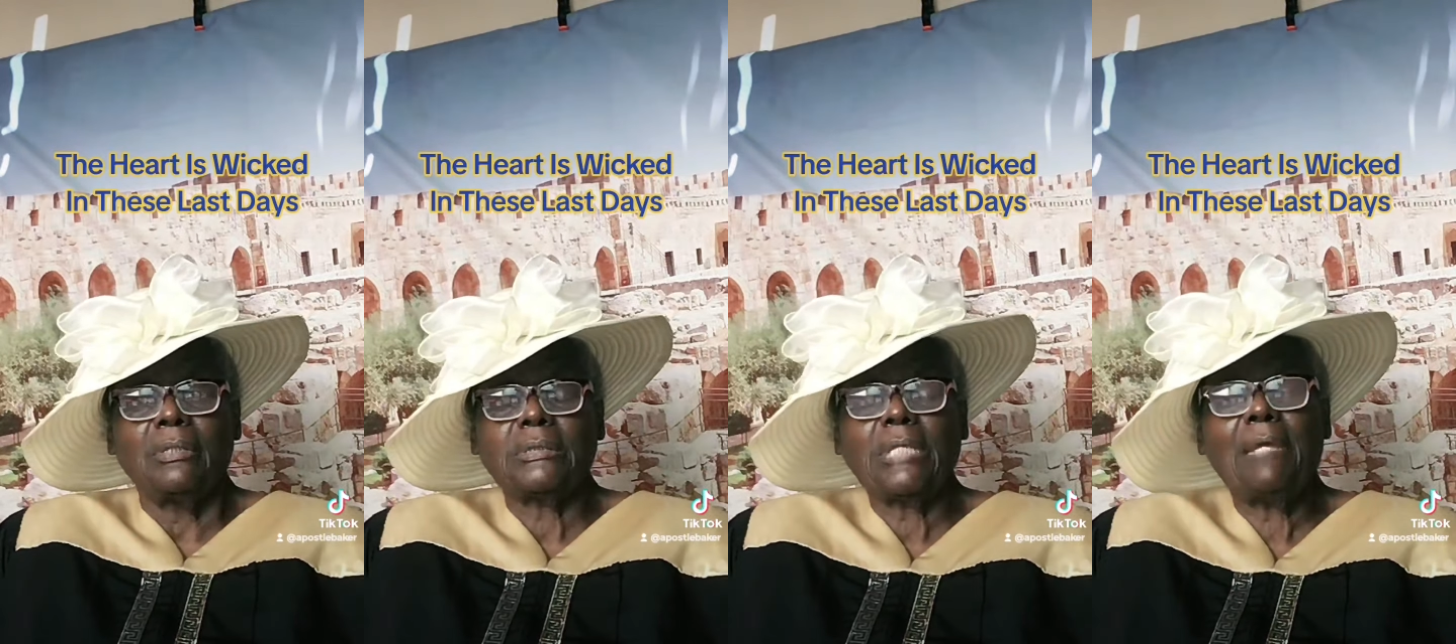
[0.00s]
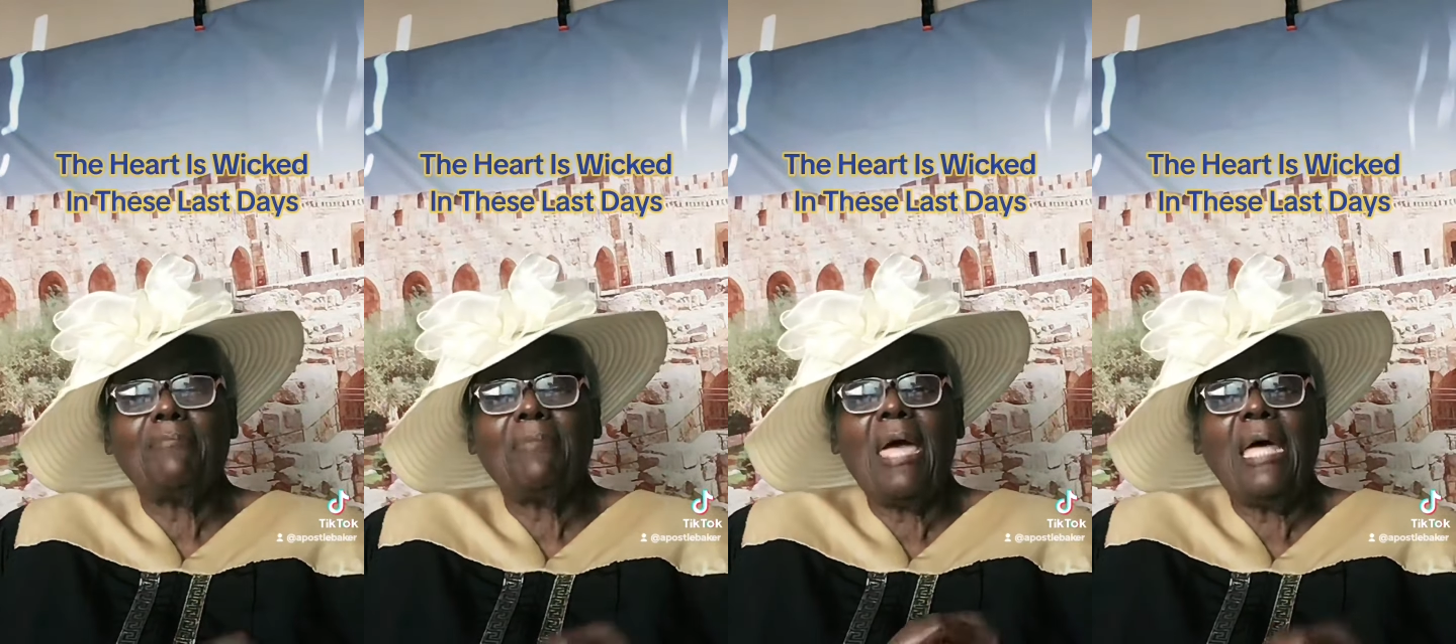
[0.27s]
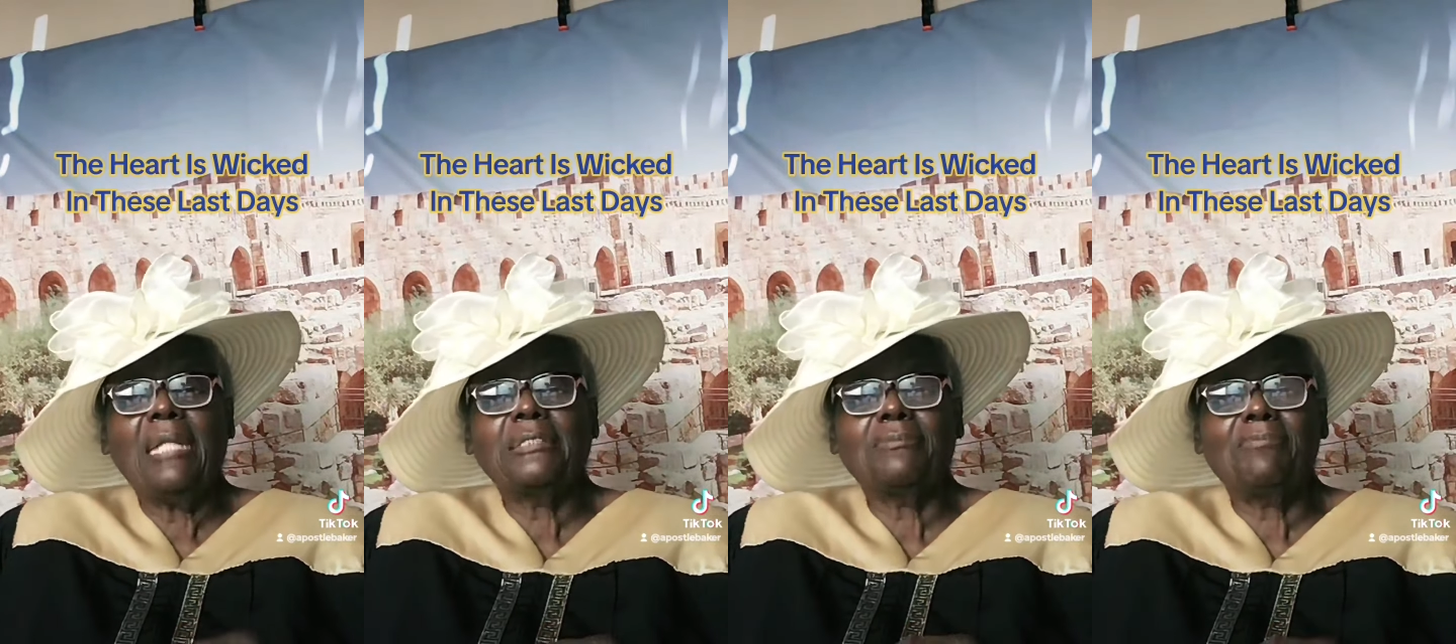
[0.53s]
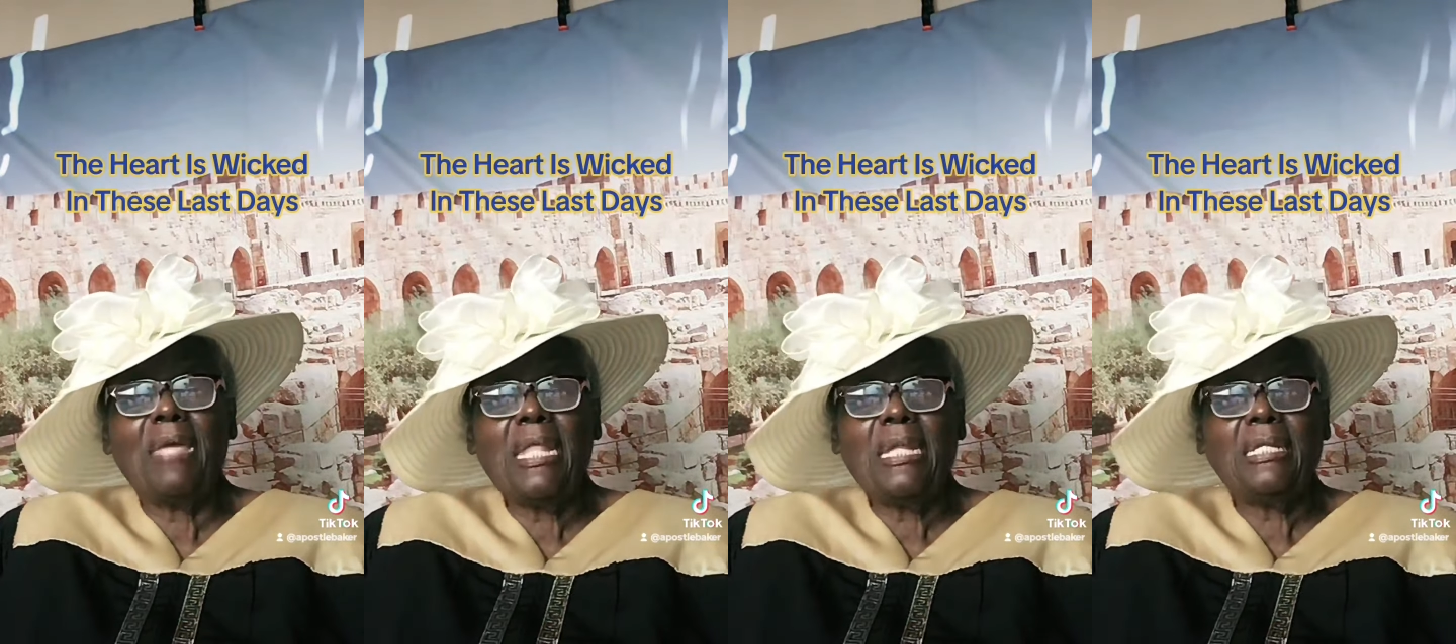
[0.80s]
Say, man
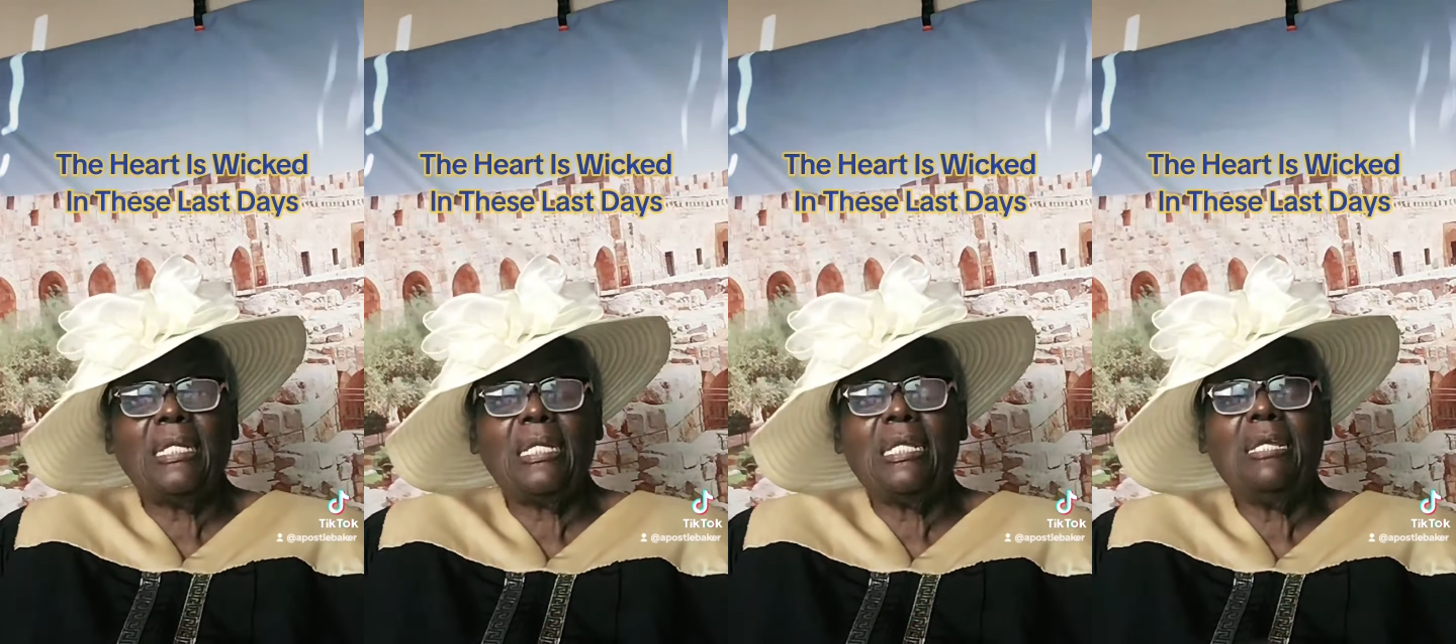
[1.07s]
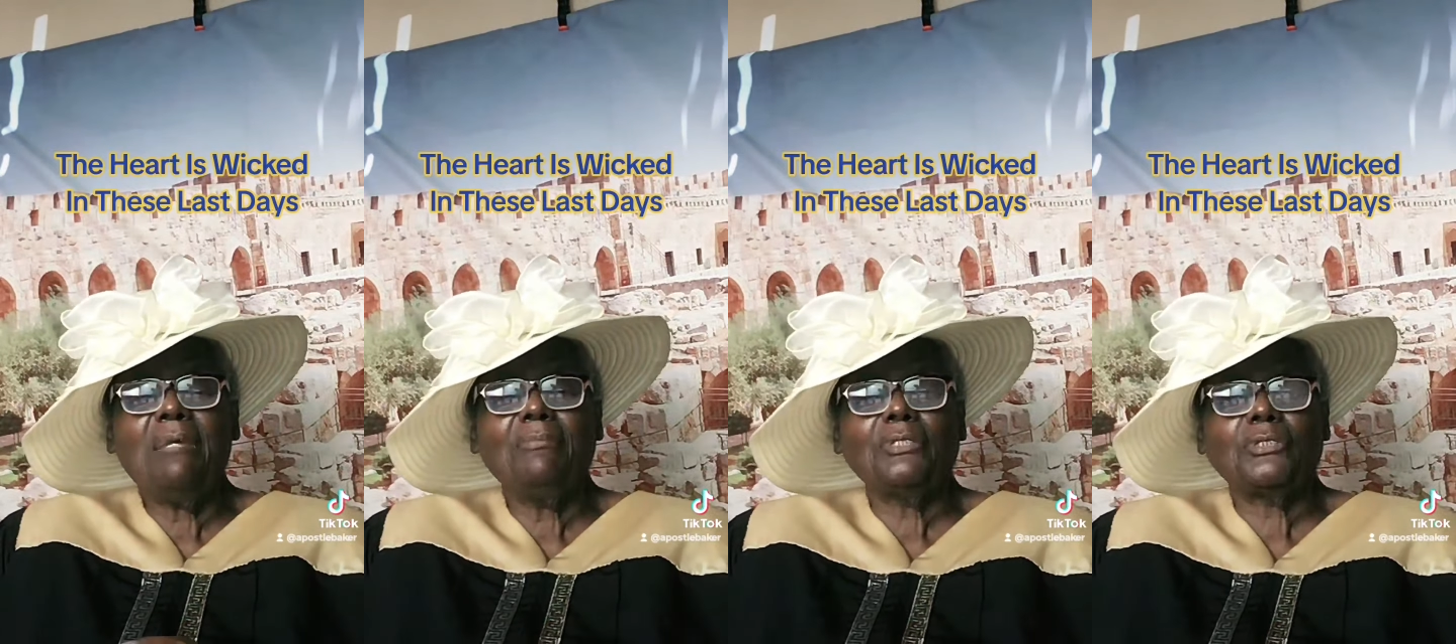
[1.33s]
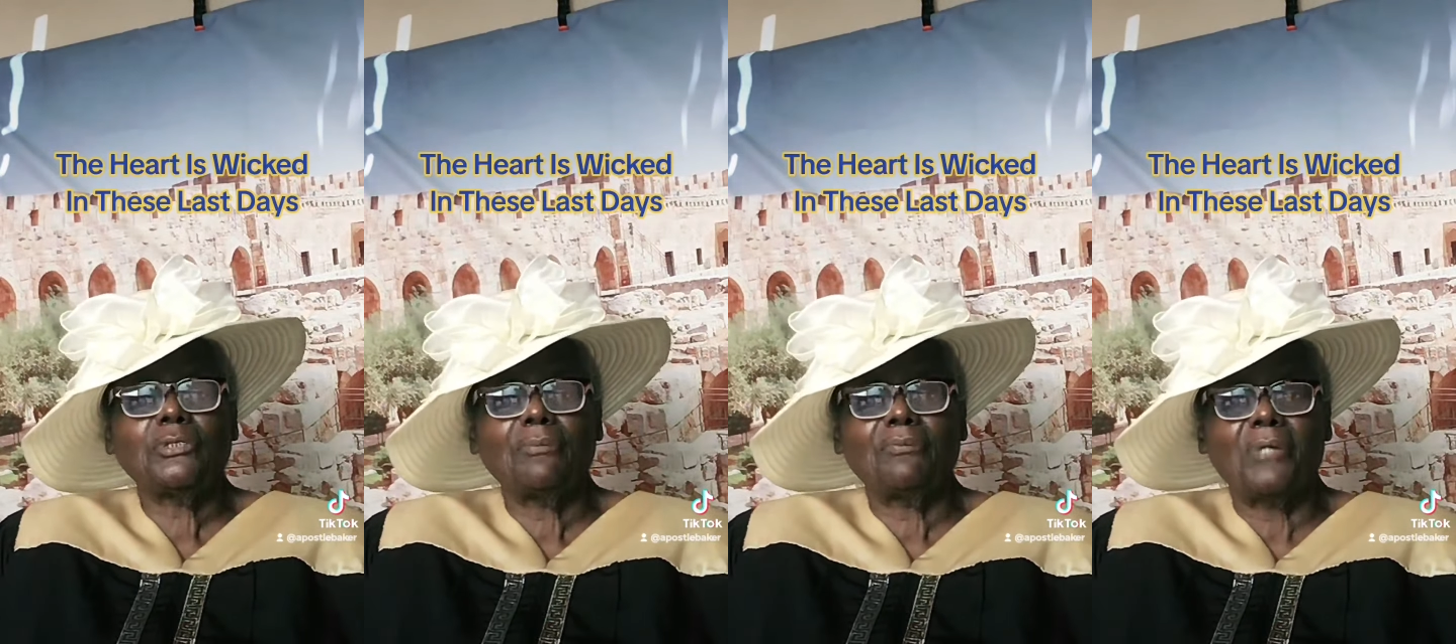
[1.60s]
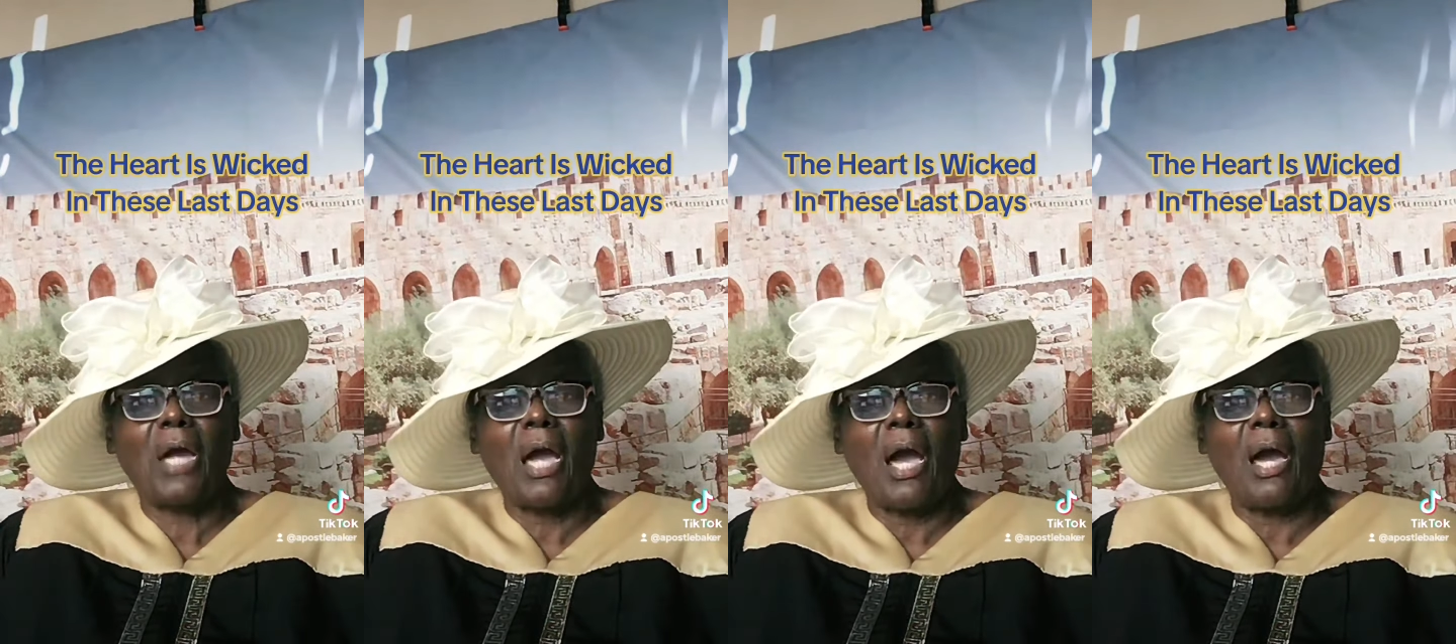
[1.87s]
is made in the image
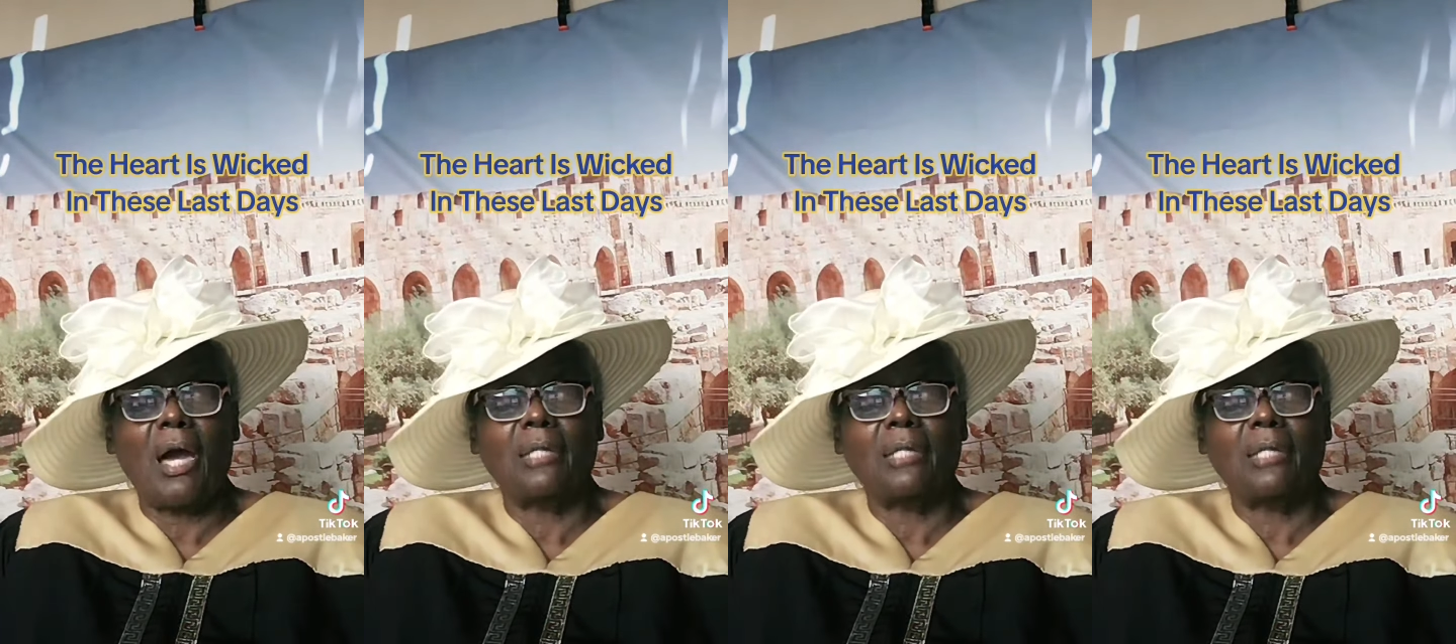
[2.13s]
of God.